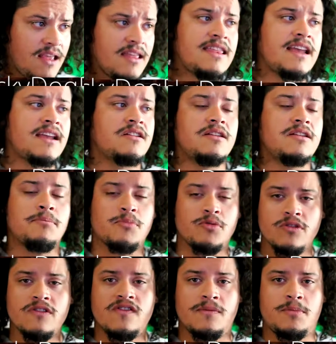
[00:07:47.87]
that could
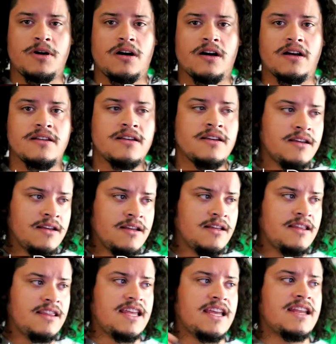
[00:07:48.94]
improve upon
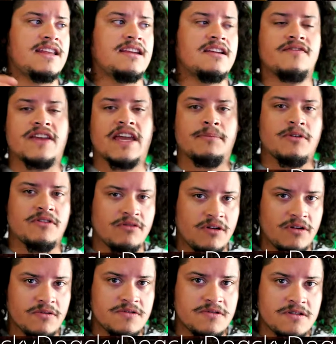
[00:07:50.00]
the ending of Game of
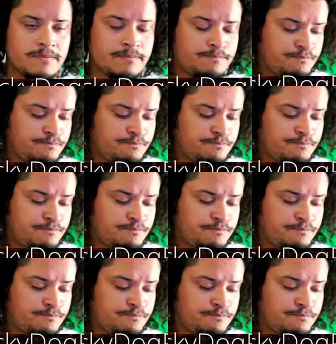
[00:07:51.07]
Thrones.